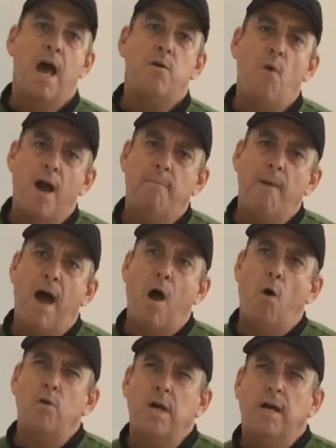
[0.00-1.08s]
You want
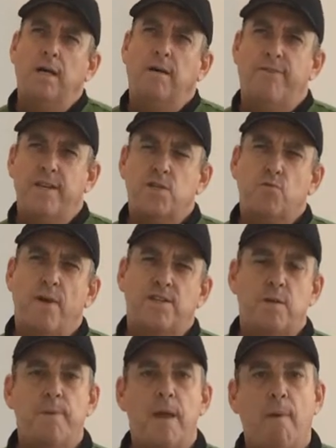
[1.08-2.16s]
about, for this
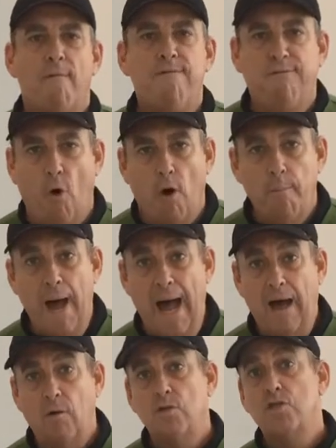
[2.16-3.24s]
recipe, about four
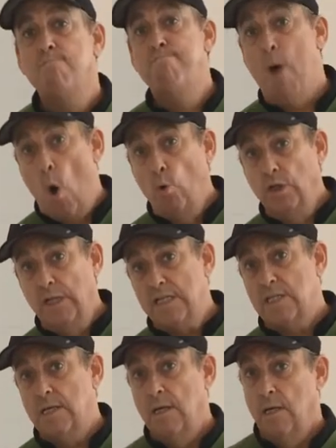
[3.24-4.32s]
pounds
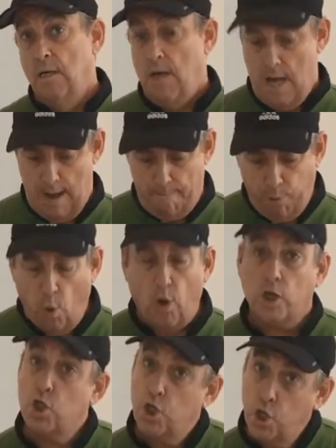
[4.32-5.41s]
boneless uh,
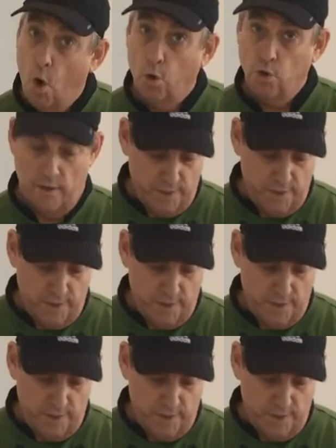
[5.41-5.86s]
pork shoulder.